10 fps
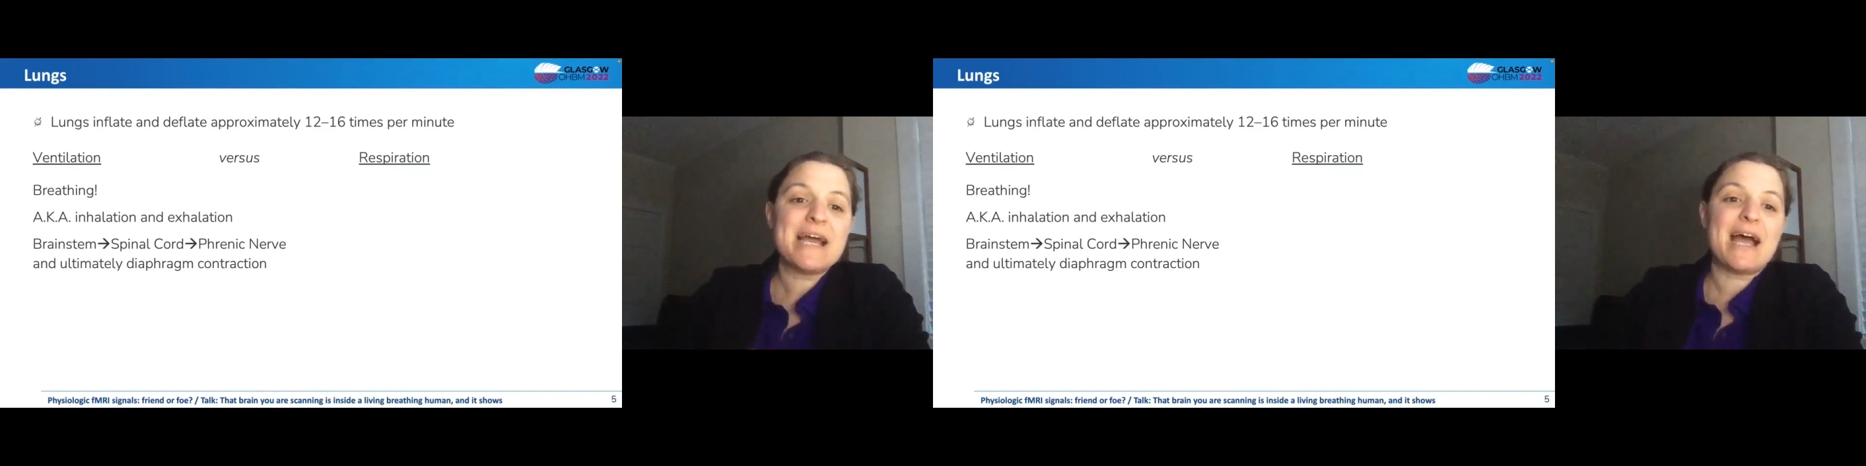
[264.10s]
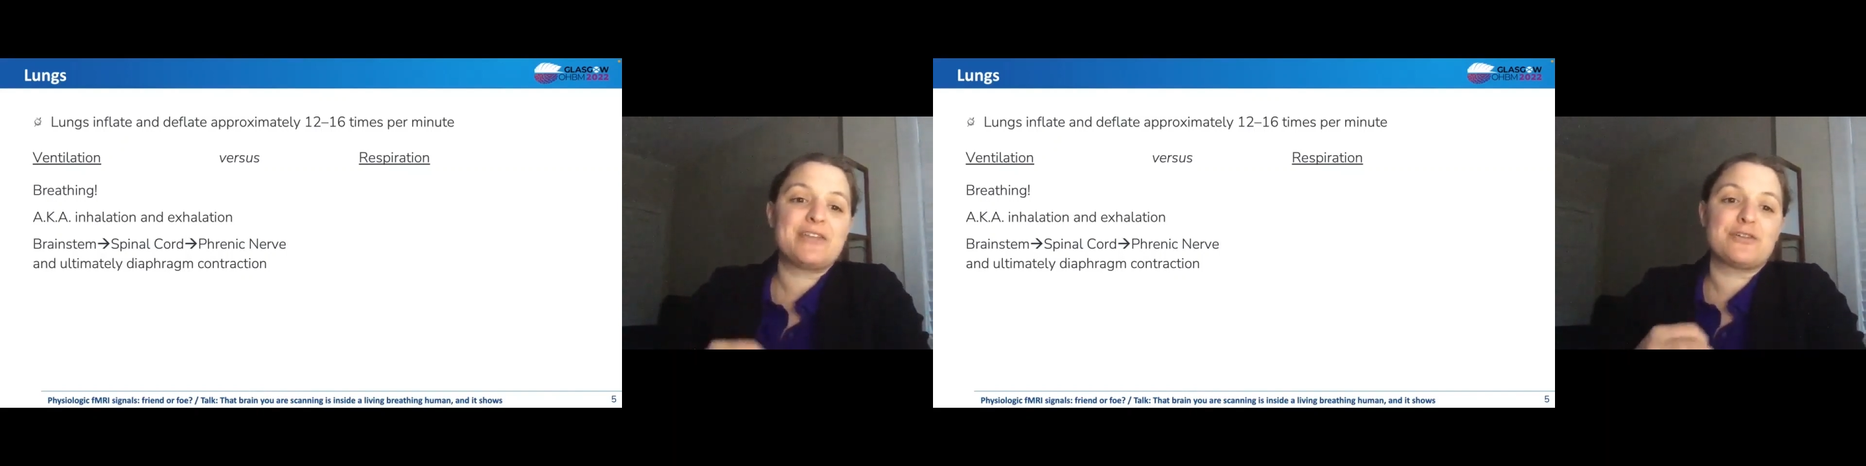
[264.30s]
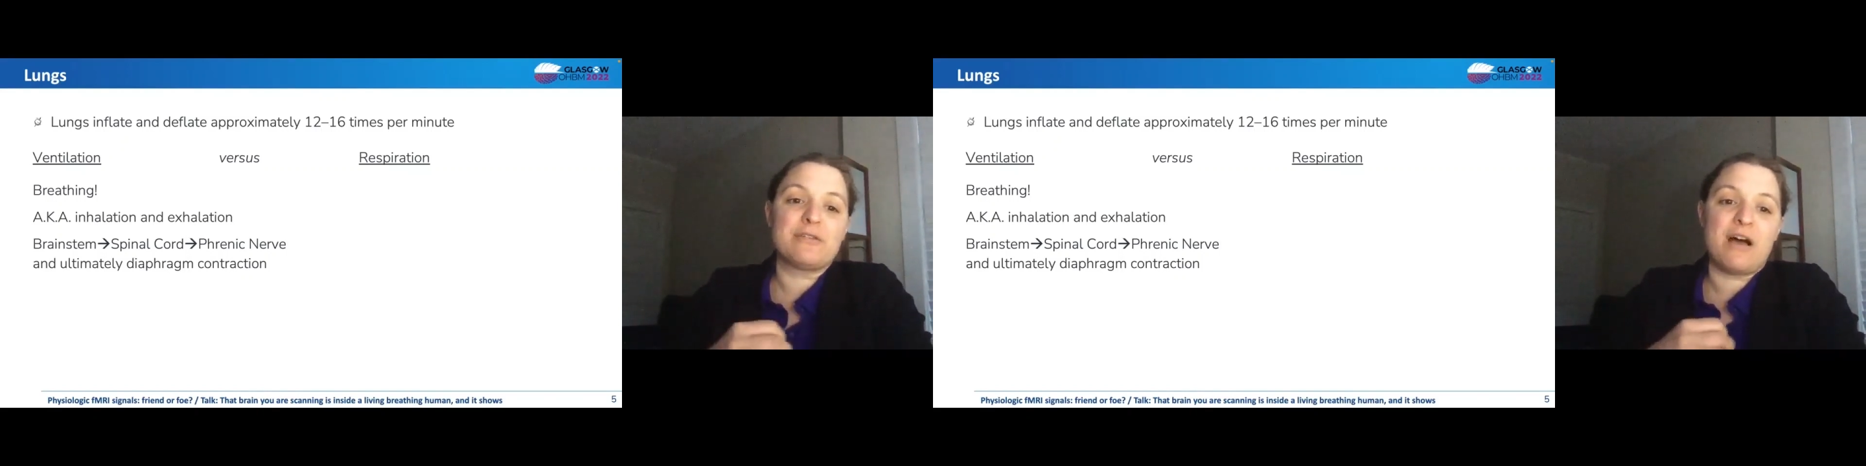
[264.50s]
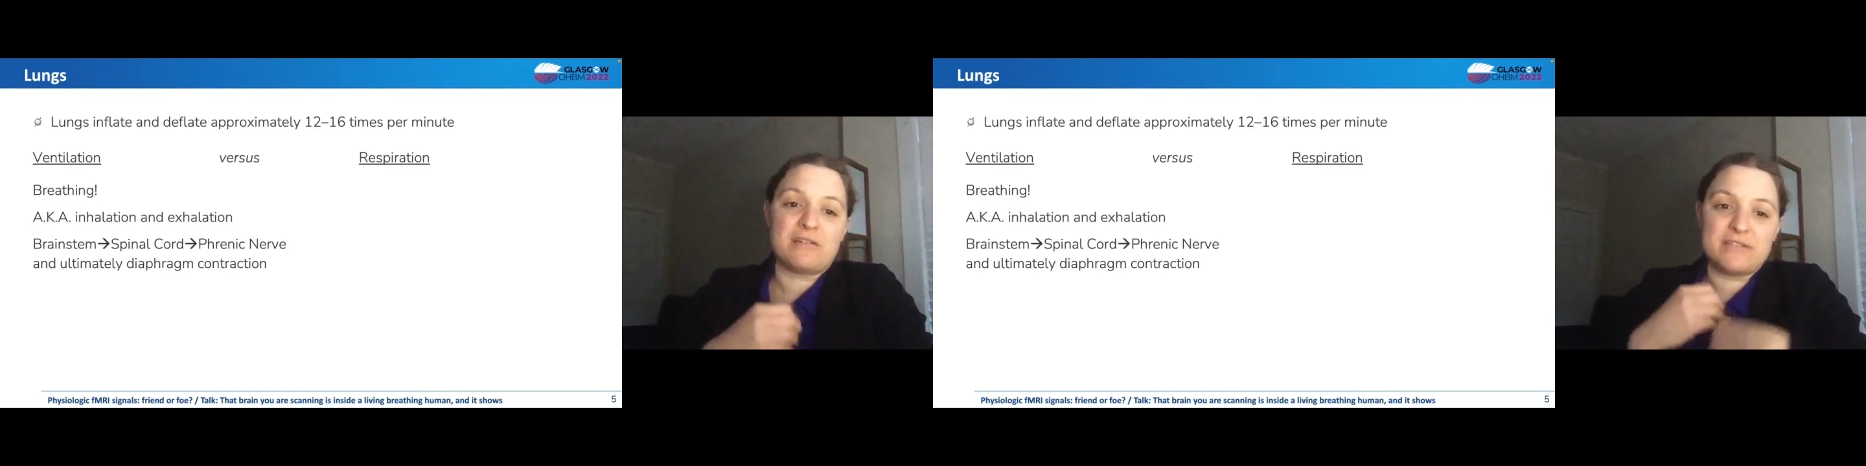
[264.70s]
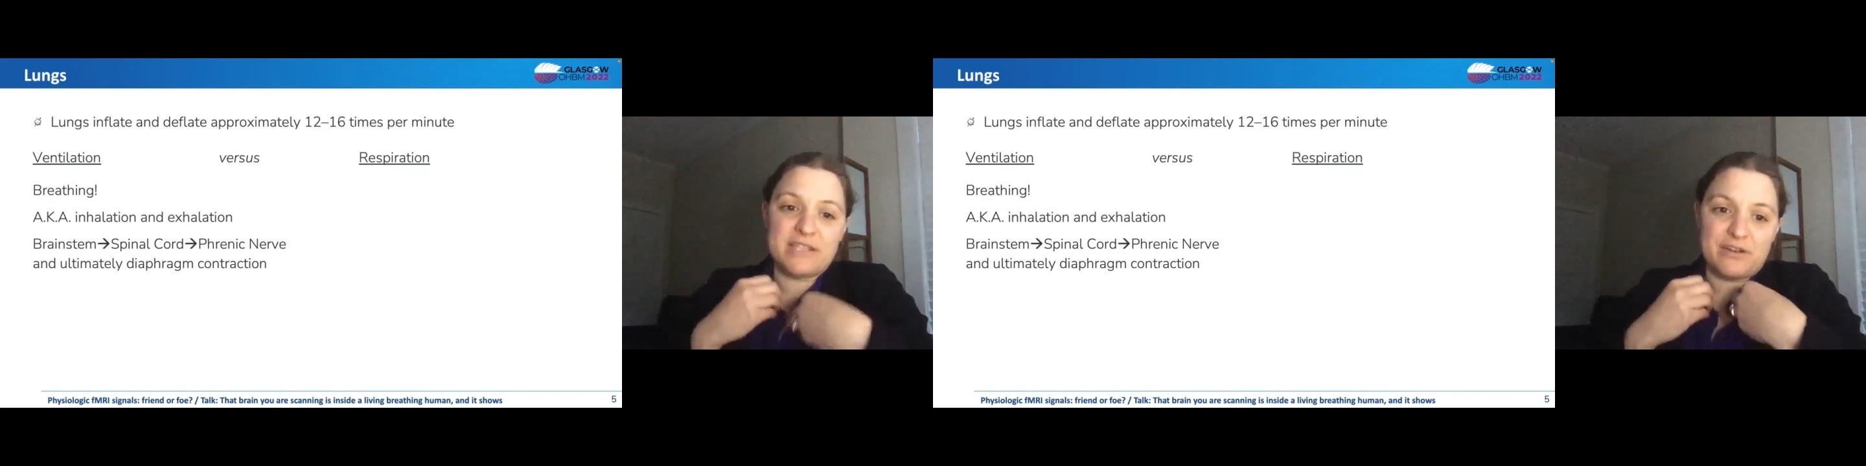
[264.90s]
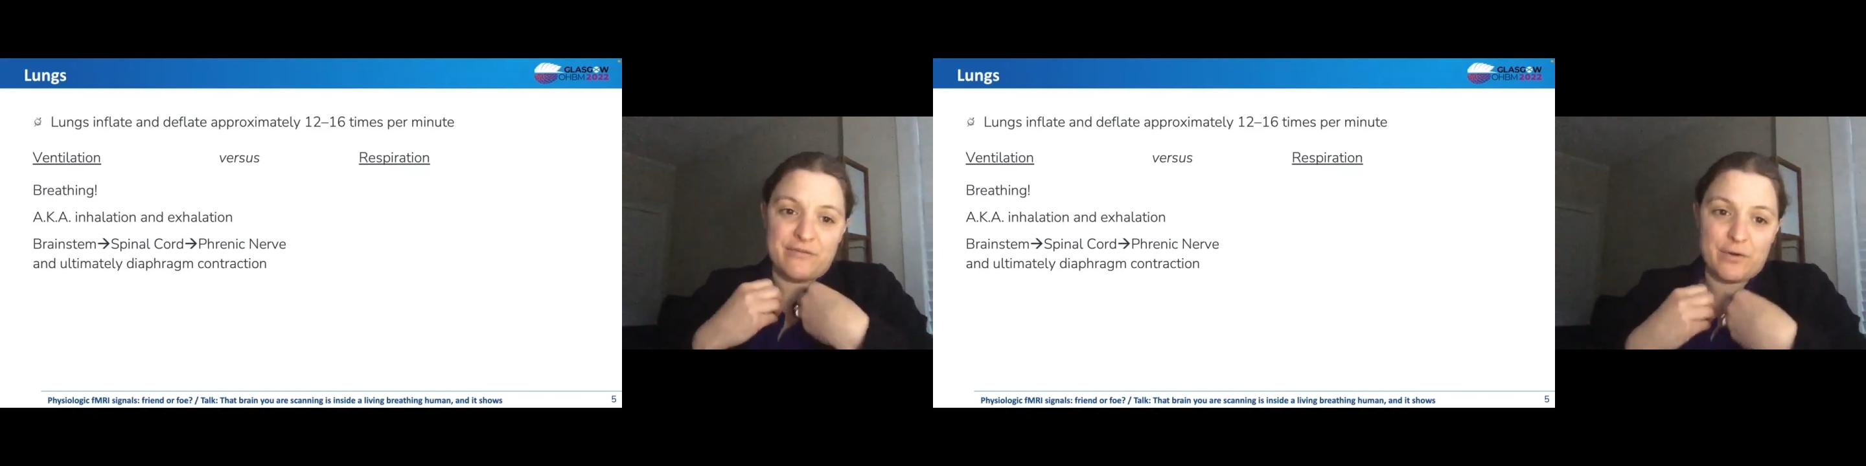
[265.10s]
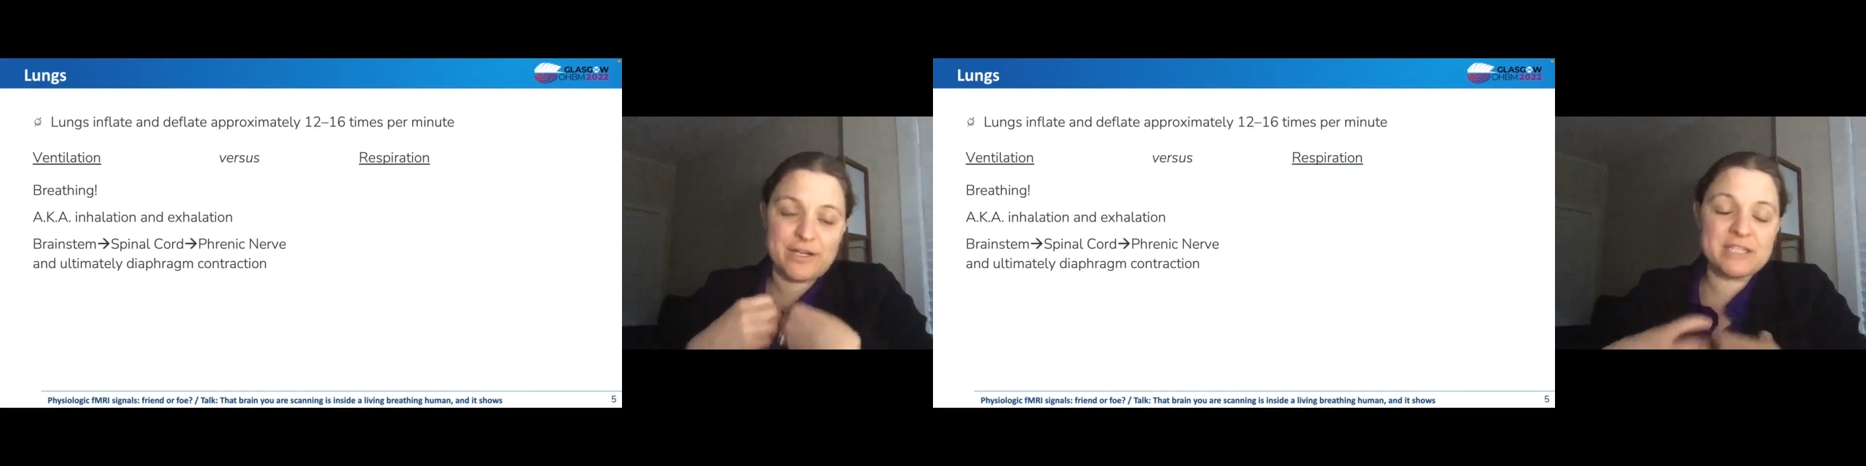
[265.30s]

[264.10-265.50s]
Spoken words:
and your lungs therefore